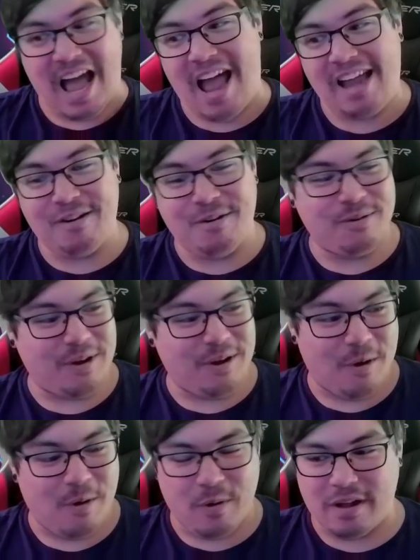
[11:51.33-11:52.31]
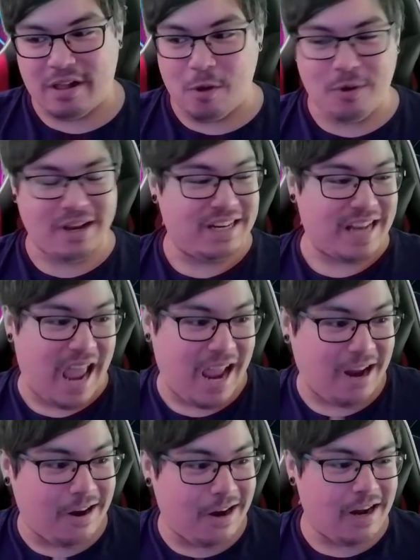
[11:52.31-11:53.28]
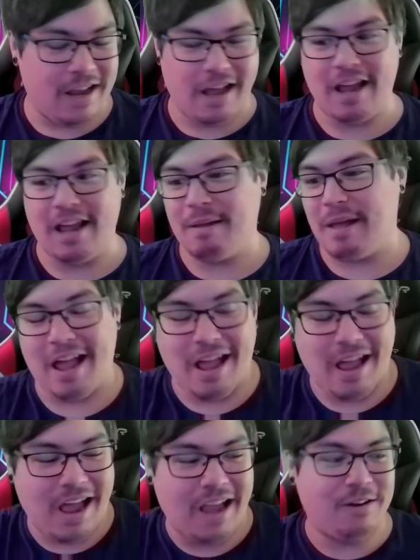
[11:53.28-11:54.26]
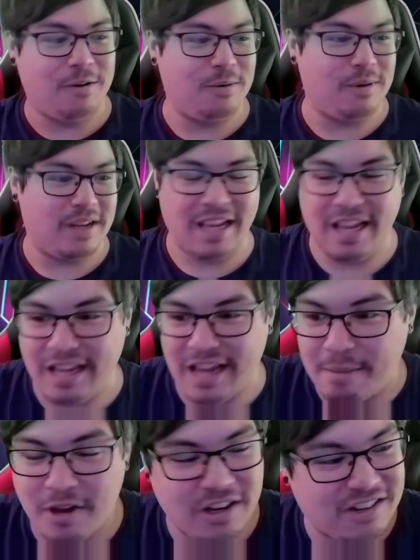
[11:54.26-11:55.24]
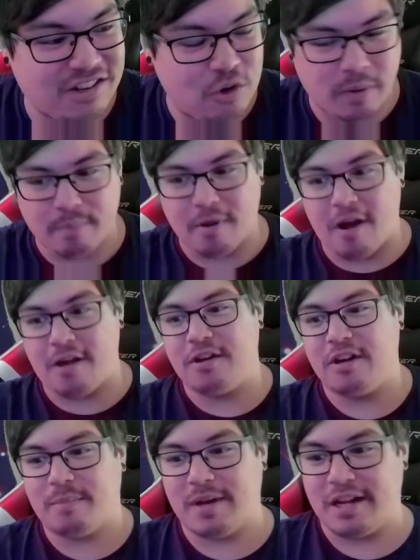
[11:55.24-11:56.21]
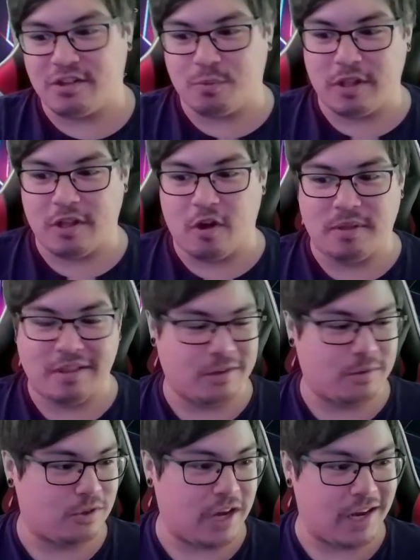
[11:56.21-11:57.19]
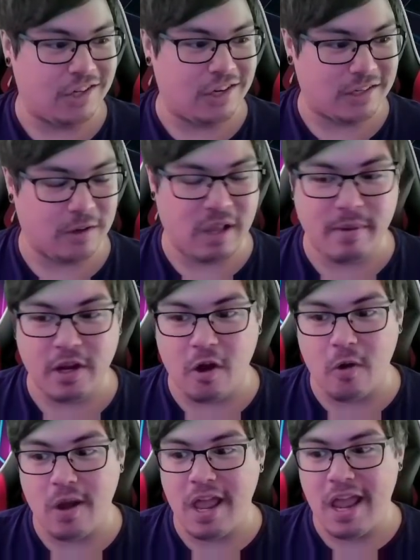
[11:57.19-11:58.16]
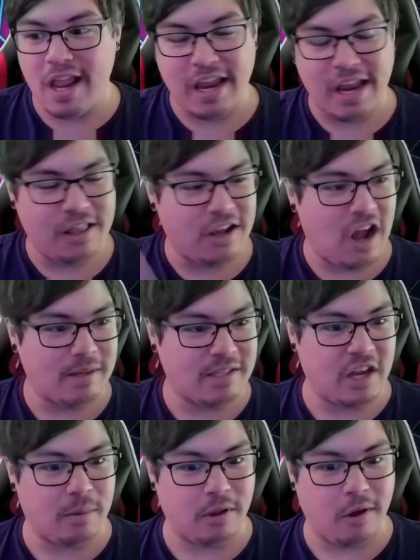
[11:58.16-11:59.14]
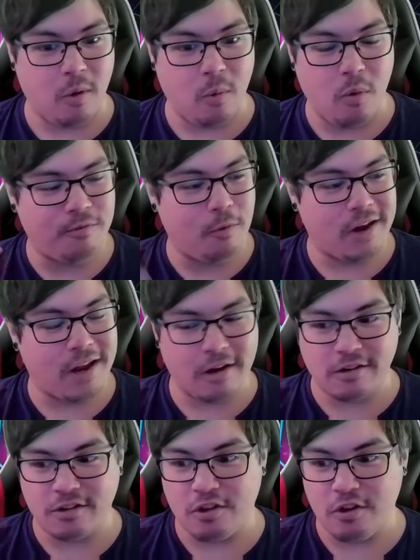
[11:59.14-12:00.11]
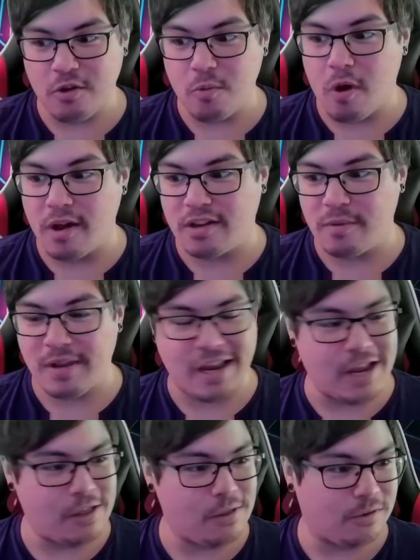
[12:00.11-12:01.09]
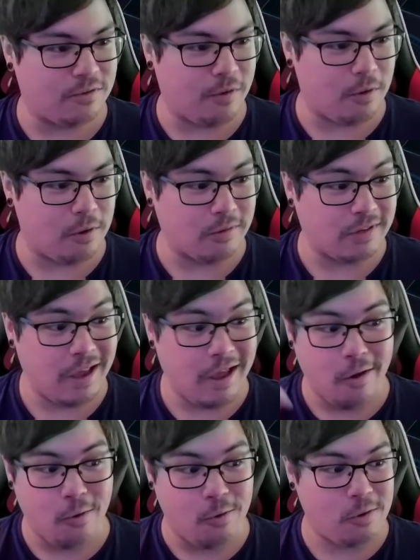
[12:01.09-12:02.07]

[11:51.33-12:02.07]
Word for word: I don't know, Cloak and Dagger. I I don't. I'm not super bothered, but I just really hope that this was Shang-Chi. So let me know in the comments down below, what four characters do you want to be in those photos? Who do